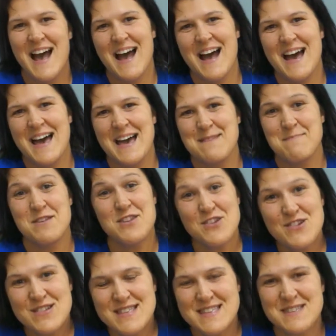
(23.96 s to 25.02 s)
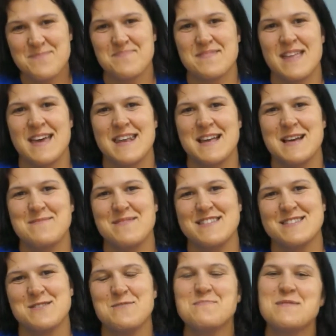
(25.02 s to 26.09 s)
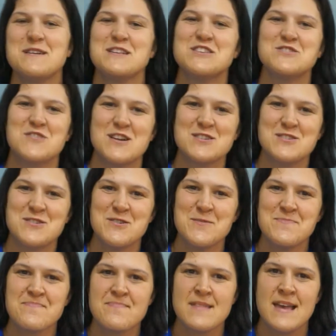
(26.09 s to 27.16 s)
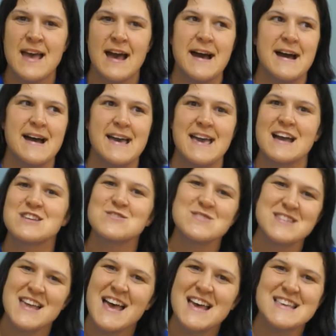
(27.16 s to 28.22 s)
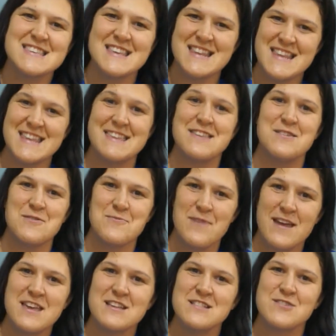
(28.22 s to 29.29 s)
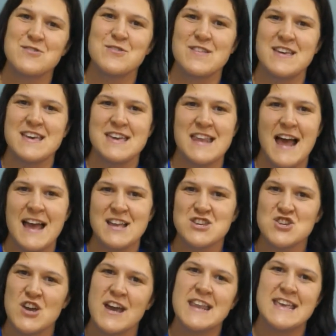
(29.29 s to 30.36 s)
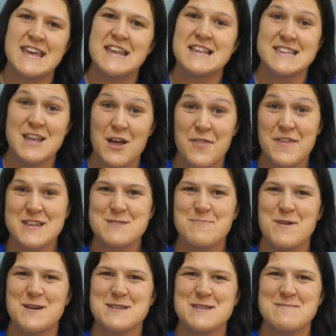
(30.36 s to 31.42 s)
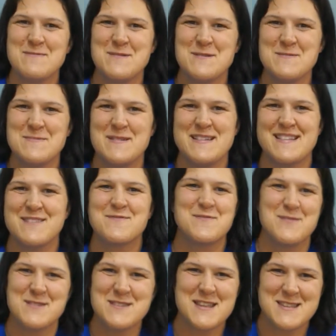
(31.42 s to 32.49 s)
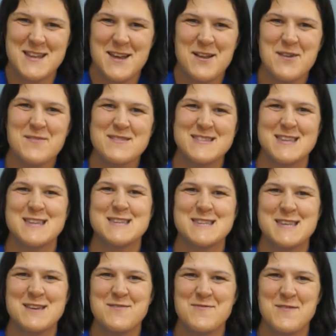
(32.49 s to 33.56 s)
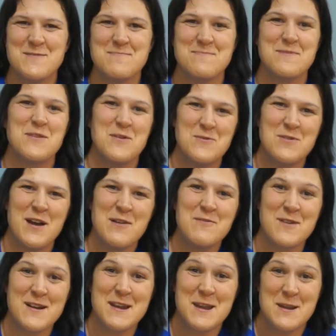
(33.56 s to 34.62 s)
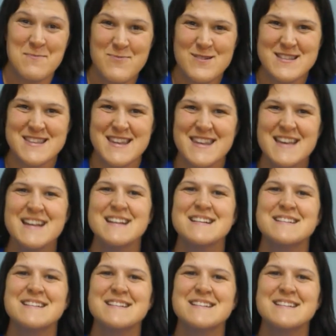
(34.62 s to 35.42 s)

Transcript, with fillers: I'm a nurse and I'm a Zumba instructor I exercise and you know regularly, and I try to eat as healthy as possible. But of course, that's not always easy from you know where I work in a prison.